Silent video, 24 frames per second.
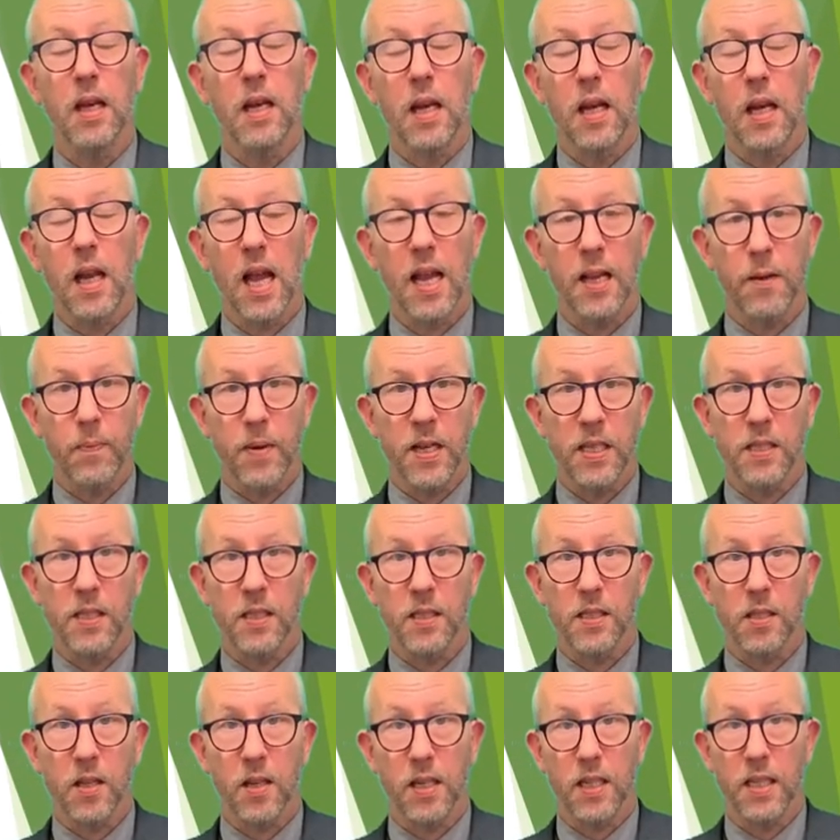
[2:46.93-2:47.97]
Like business
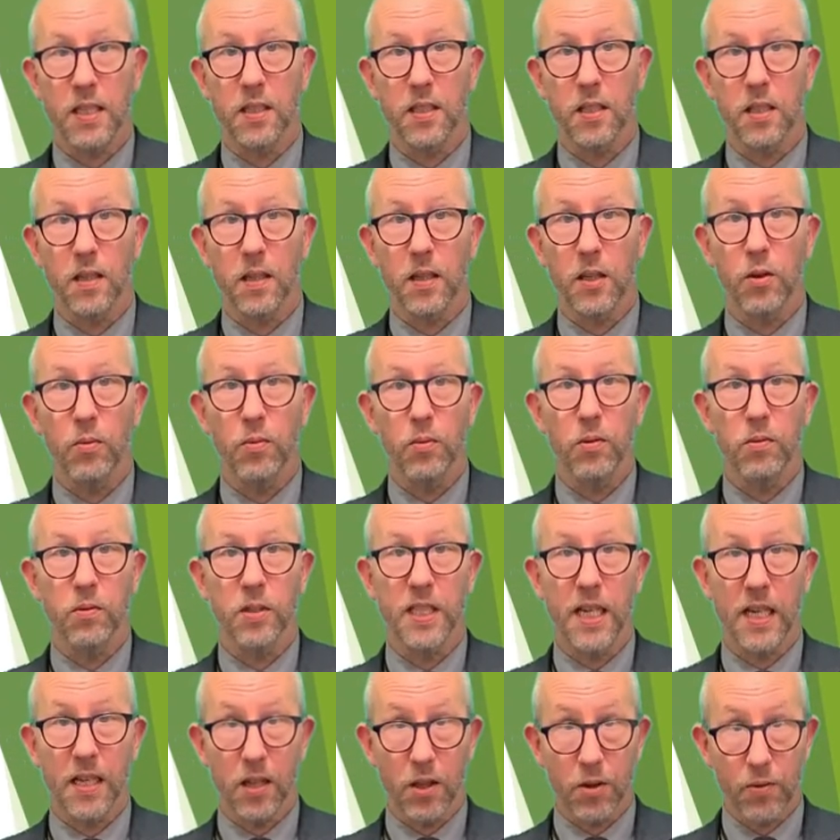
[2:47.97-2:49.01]
studies, you will
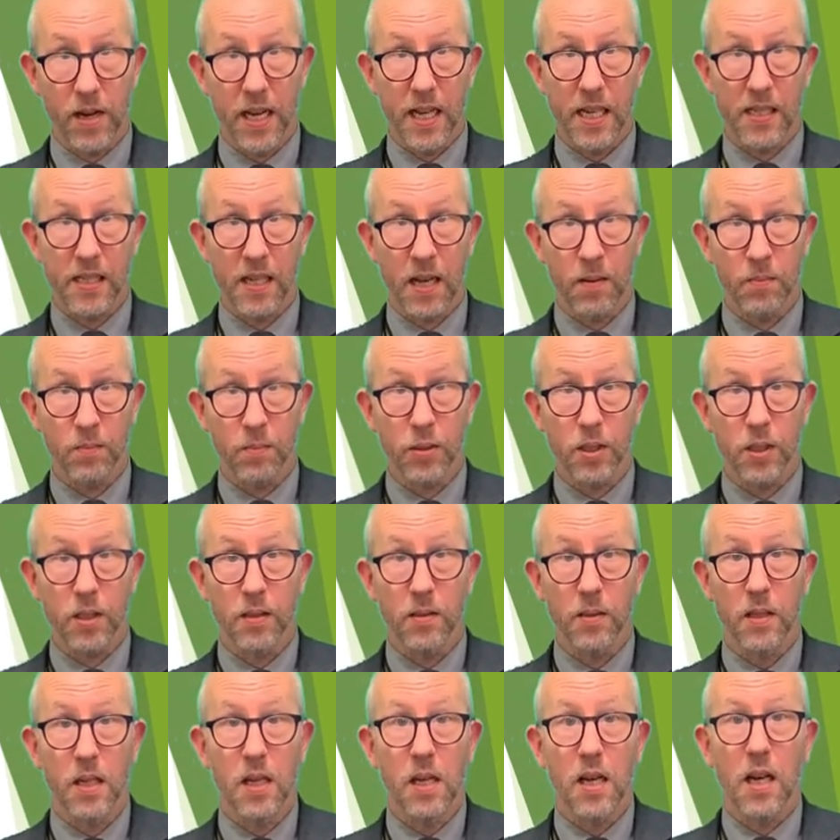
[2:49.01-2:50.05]
sit three exams.
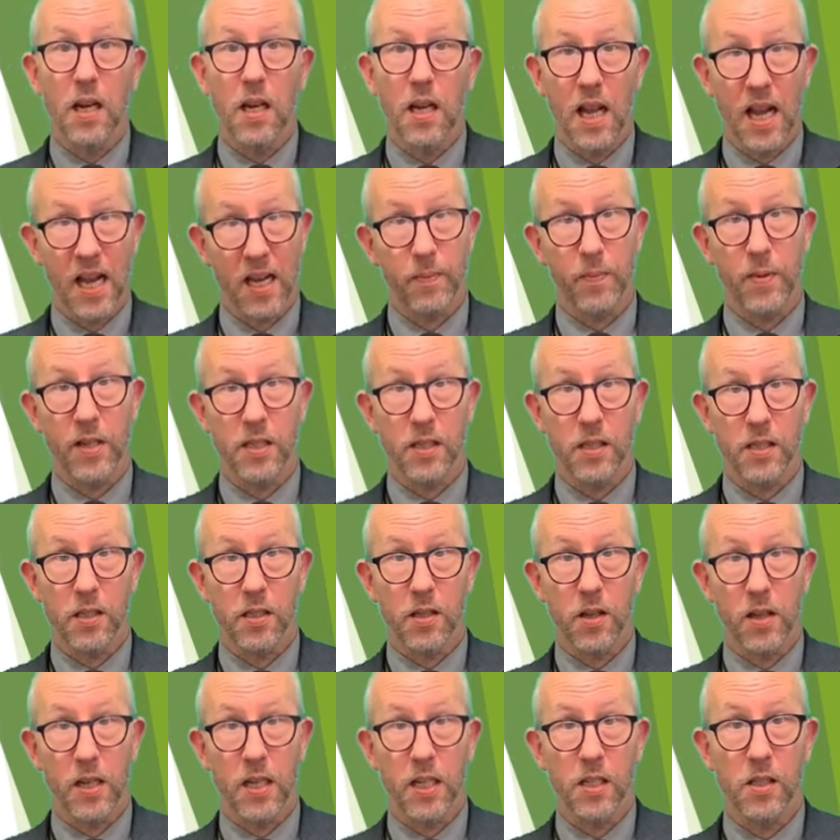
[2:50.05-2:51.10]
Like business
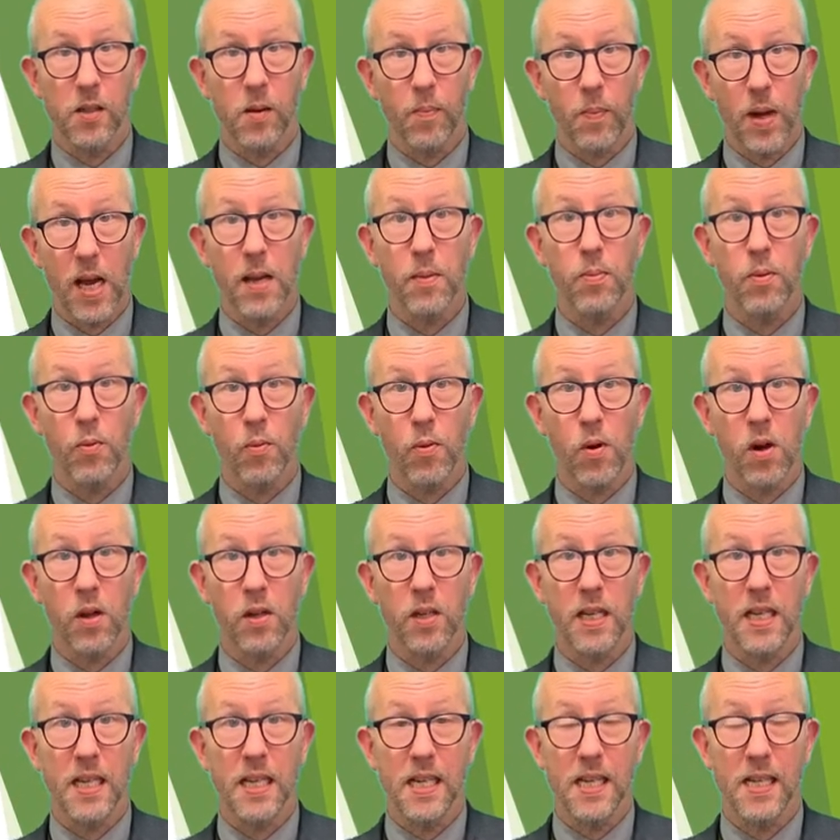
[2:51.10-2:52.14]
studies, paper
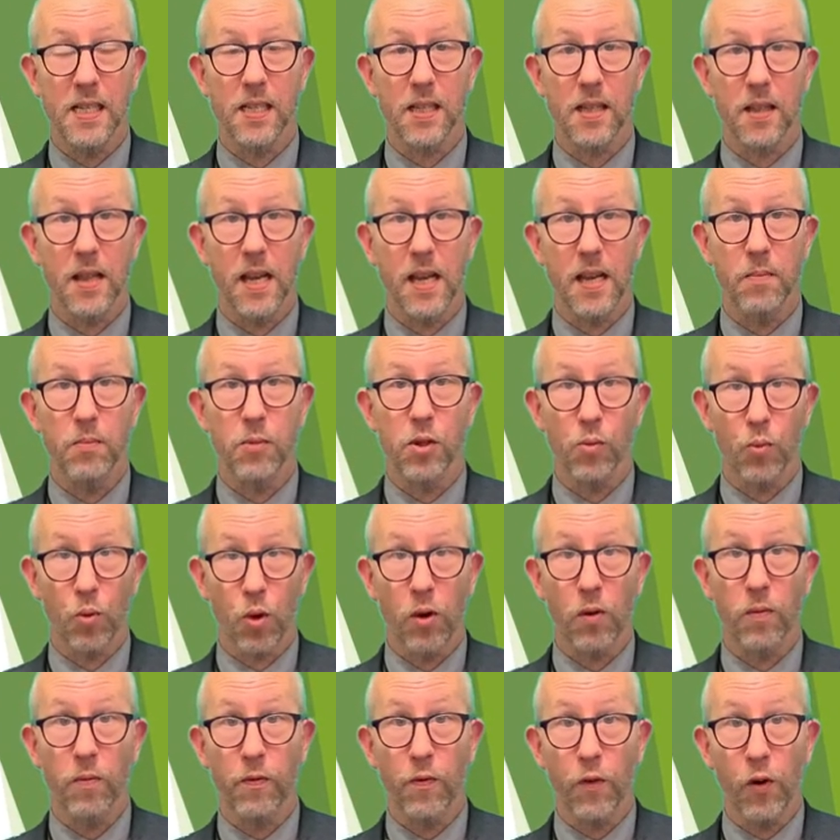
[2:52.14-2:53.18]
1 is themes 1
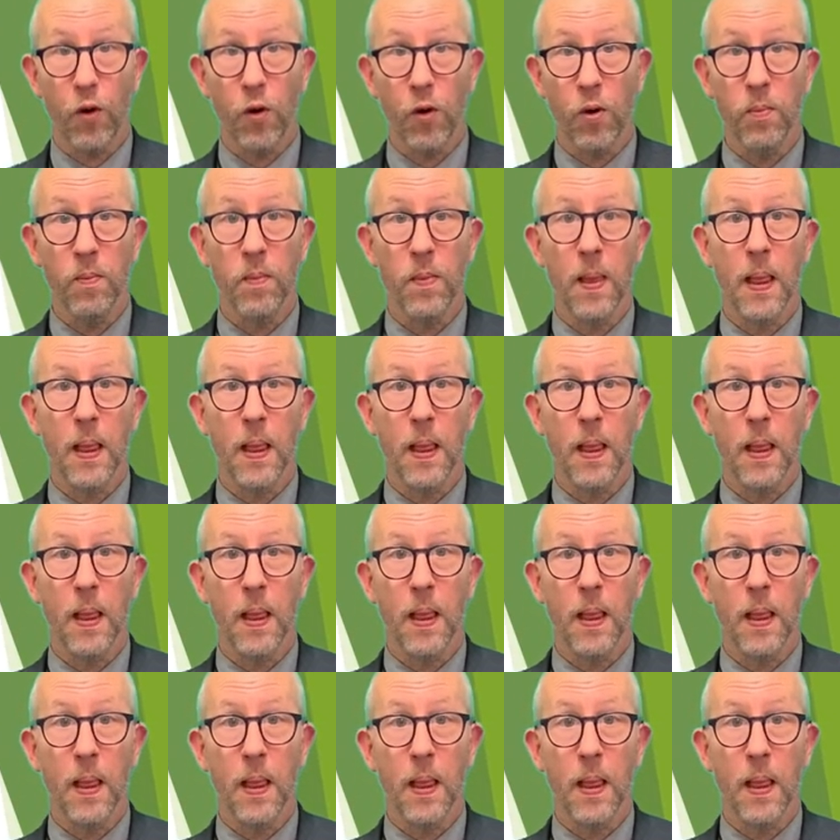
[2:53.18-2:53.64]
and 4,